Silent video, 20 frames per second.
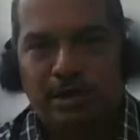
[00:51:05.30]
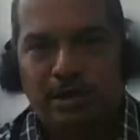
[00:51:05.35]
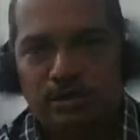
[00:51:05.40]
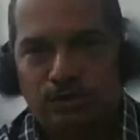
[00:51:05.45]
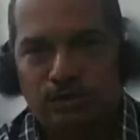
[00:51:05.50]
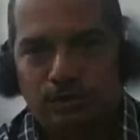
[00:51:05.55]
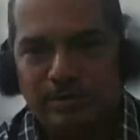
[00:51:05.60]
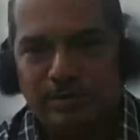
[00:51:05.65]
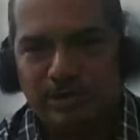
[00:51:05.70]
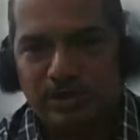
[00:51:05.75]

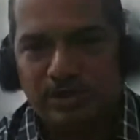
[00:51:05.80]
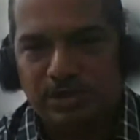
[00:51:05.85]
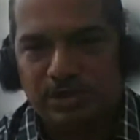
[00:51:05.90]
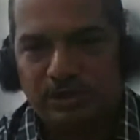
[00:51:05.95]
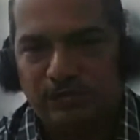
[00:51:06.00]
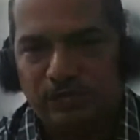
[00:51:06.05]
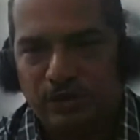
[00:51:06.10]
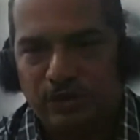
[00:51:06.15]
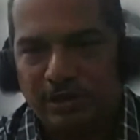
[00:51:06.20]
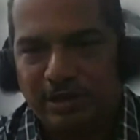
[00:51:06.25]
so much
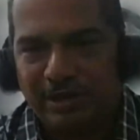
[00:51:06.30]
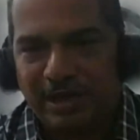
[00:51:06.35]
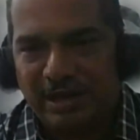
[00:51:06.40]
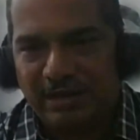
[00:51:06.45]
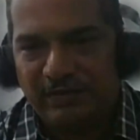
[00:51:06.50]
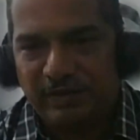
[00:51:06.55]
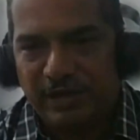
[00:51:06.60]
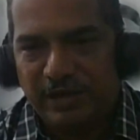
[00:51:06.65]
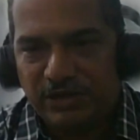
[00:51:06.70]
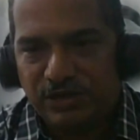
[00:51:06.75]
for the
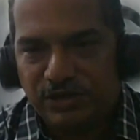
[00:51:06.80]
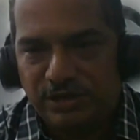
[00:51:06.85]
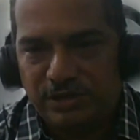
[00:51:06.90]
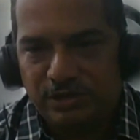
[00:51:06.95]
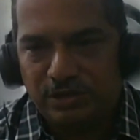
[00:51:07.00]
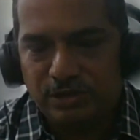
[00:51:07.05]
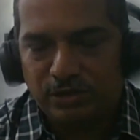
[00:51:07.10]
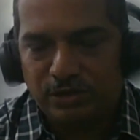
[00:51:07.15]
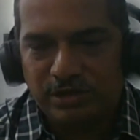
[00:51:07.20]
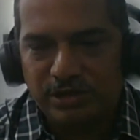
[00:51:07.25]
clarification.
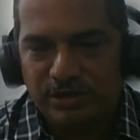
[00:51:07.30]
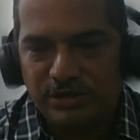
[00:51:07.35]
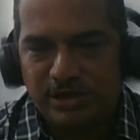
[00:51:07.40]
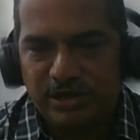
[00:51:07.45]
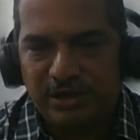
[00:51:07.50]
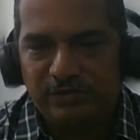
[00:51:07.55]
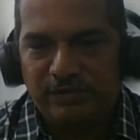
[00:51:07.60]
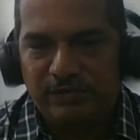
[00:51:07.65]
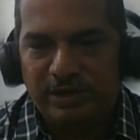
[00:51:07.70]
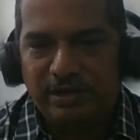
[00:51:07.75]
Dr.
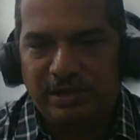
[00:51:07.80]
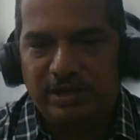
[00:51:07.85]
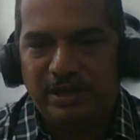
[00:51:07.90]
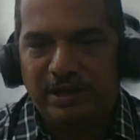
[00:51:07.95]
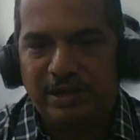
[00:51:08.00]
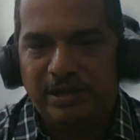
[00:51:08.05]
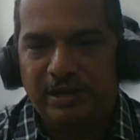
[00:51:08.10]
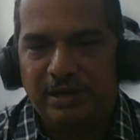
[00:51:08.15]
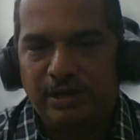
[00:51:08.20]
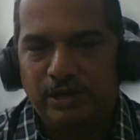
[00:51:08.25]
Rajani,
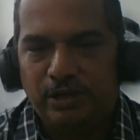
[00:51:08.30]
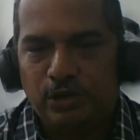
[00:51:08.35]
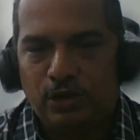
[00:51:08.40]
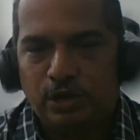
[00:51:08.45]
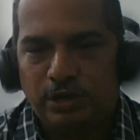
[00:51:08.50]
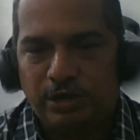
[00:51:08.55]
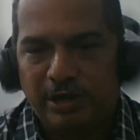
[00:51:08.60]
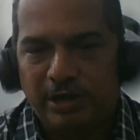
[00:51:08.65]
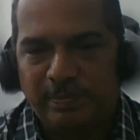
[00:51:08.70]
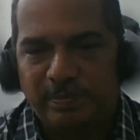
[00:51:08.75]
finally,
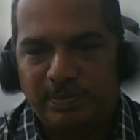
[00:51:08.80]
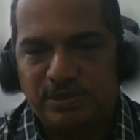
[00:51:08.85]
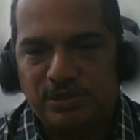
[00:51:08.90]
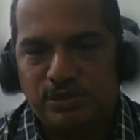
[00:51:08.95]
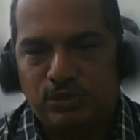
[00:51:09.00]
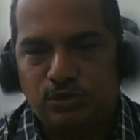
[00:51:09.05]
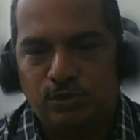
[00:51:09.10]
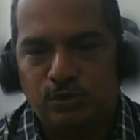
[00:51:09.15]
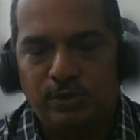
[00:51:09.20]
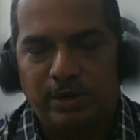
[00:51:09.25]
your tips
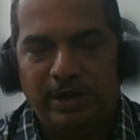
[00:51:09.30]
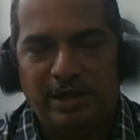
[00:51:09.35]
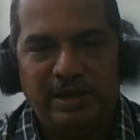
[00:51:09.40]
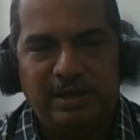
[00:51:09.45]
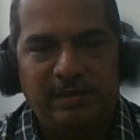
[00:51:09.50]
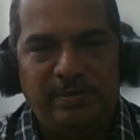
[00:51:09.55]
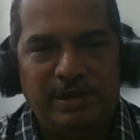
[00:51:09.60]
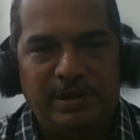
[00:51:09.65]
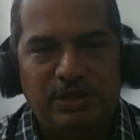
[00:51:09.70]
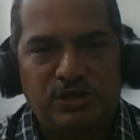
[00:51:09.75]
to
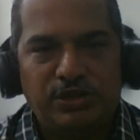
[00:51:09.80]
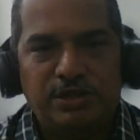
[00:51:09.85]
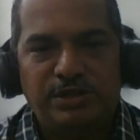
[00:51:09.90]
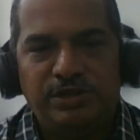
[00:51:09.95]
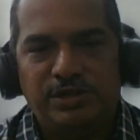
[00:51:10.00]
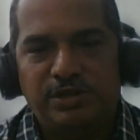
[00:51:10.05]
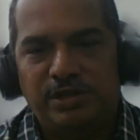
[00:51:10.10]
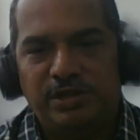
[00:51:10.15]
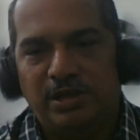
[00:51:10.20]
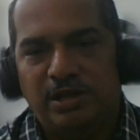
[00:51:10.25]
any
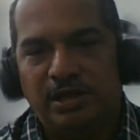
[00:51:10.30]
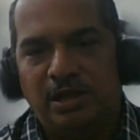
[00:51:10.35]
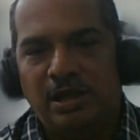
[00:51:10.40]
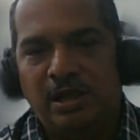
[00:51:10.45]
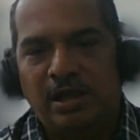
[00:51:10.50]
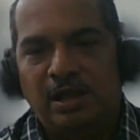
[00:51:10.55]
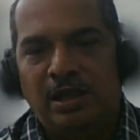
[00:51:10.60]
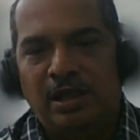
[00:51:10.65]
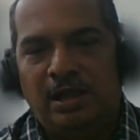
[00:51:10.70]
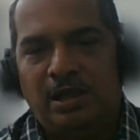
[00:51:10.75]
patient
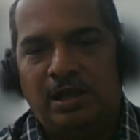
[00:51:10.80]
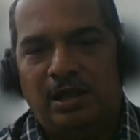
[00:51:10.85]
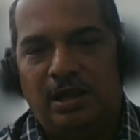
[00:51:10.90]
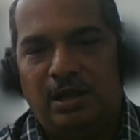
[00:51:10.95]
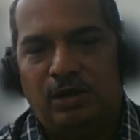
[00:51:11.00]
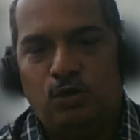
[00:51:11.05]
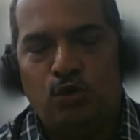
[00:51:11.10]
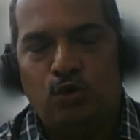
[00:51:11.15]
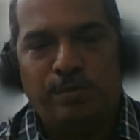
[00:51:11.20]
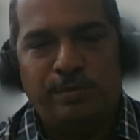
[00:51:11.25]

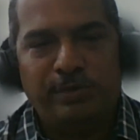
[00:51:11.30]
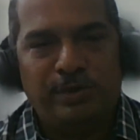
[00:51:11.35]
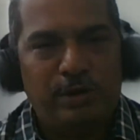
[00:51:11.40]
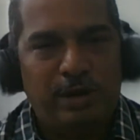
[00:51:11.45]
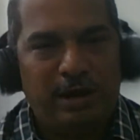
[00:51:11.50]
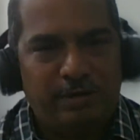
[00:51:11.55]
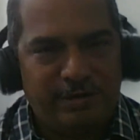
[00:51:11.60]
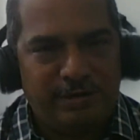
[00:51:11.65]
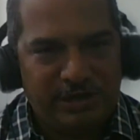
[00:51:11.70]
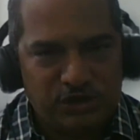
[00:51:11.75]
whom you
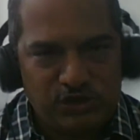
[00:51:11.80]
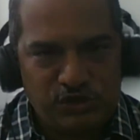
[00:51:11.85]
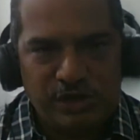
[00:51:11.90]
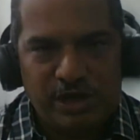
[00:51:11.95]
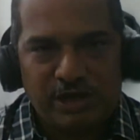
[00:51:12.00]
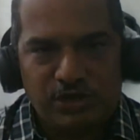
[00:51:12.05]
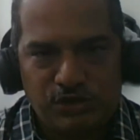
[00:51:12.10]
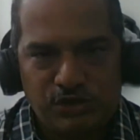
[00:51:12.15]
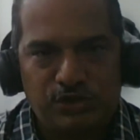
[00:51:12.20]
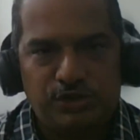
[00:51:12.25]
have
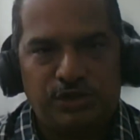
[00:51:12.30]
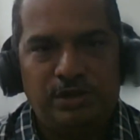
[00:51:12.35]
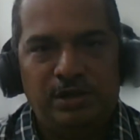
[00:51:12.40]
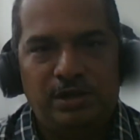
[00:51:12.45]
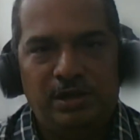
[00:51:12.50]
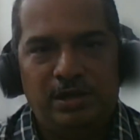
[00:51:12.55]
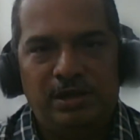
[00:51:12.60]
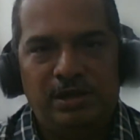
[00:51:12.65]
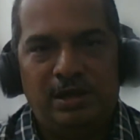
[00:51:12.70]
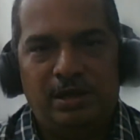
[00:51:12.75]
discharged.
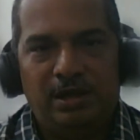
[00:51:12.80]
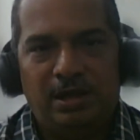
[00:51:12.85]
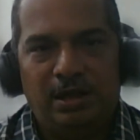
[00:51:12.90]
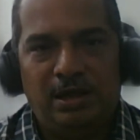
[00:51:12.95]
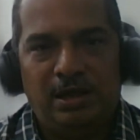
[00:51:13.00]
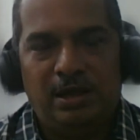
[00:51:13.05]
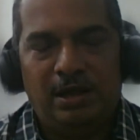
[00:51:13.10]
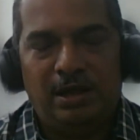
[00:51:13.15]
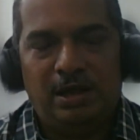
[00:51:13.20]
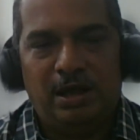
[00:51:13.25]

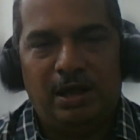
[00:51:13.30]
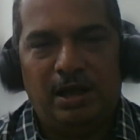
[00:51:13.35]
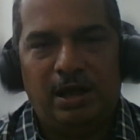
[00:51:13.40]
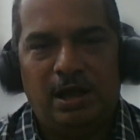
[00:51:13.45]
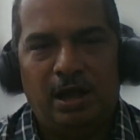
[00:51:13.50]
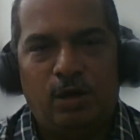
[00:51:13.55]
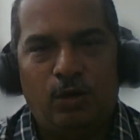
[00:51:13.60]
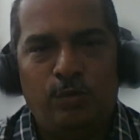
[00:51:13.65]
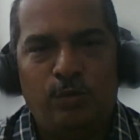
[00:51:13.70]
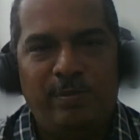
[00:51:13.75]

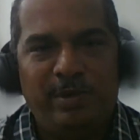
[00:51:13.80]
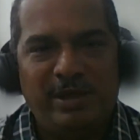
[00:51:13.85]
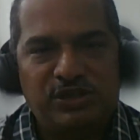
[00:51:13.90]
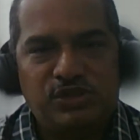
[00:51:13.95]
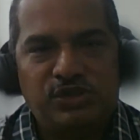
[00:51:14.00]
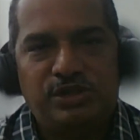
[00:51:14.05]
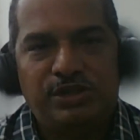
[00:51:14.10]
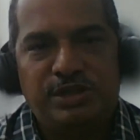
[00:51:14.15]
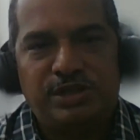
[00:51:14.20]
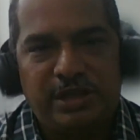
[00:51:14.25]
How
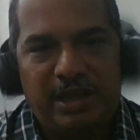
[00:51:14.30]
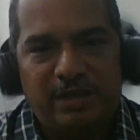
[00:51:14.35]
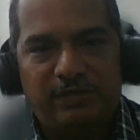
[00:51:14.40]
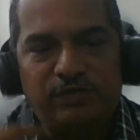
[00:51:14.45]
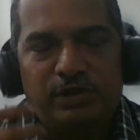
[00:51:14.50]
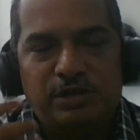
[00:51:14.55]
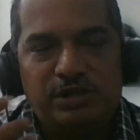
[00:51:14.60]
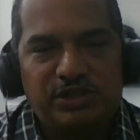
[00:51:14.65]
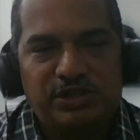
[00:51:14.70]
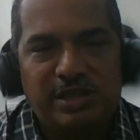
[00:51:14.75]
best
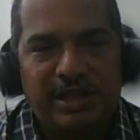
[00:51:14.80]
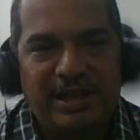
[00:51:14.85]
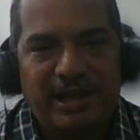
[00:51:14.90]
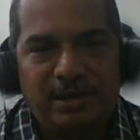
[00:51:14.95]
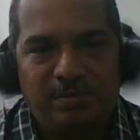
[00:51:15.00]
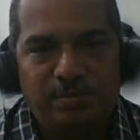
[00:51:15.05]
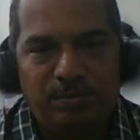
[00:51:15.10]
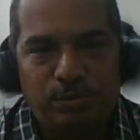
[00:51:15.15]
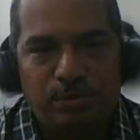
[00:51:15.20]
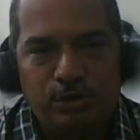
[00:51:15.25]
efforts they
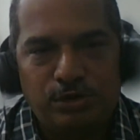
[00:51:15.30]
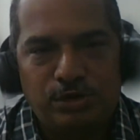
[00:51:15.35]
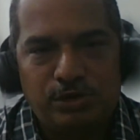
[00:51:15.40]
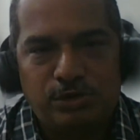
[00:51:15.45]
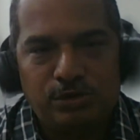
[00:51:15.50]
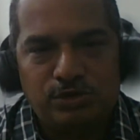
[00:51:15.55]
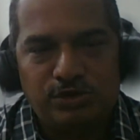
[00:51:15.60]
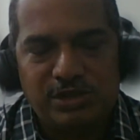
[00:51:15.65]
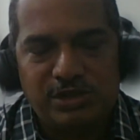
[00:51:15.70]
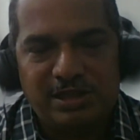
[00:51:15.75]
can put
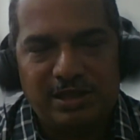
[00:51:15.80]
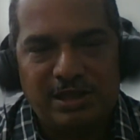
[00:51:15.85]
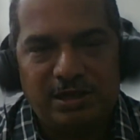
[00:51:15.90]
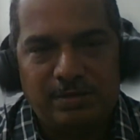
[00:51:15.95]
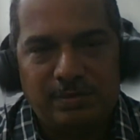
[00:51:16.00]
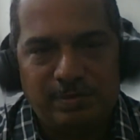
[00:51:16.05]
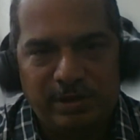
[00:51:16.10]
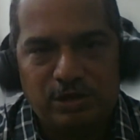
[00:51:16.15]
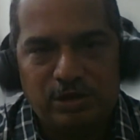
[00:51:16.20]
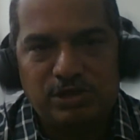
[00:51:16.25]
to see
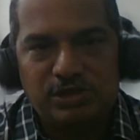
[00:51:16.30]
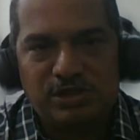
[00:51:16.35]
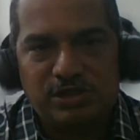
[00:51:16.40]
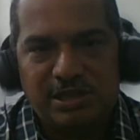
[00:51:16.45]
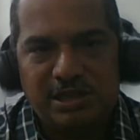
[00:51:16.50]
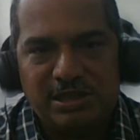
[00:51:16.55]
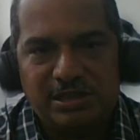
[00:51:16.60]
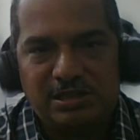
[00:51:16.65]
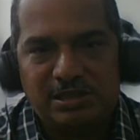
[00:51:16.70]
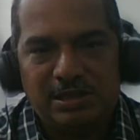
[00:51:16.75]
that, because
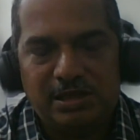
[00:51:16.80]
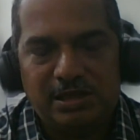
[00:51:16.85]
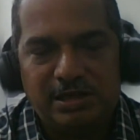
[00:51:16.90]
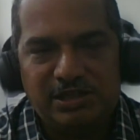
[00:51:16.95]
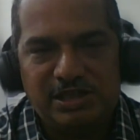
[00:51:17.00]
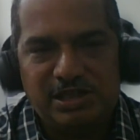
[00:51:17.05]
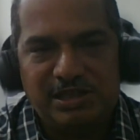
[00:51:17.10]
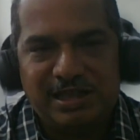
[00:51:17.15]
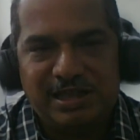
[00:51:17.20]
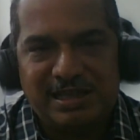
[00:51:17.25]
this
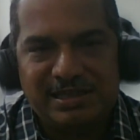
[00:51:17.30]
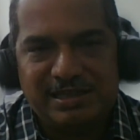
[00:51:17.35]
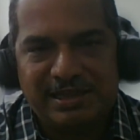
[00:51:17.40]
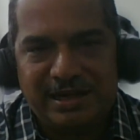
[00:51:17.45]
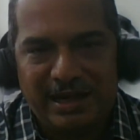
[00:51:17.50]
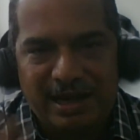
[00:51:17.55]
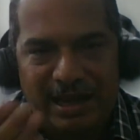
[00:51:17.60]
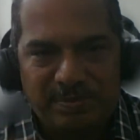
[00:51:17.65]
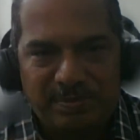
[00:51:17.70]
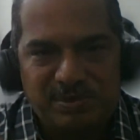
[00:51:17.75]
disease has a
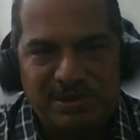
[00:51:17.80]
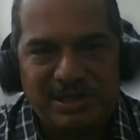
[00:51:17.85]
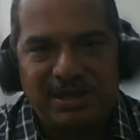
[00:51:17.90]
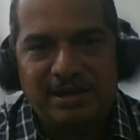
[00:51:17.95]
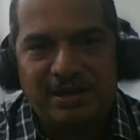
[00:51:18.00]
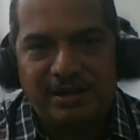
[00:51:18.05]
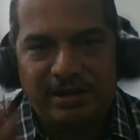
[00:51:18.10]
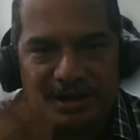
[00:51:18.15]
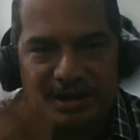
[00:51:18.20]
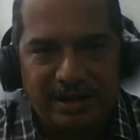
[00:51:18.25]
relapsing
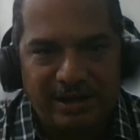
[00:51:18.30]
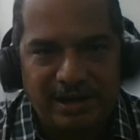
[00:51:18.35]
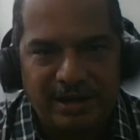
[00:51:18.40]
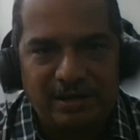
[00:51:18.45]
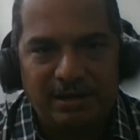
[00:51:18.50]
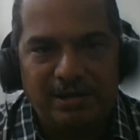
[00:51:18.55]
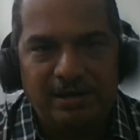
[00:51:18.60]
and recurring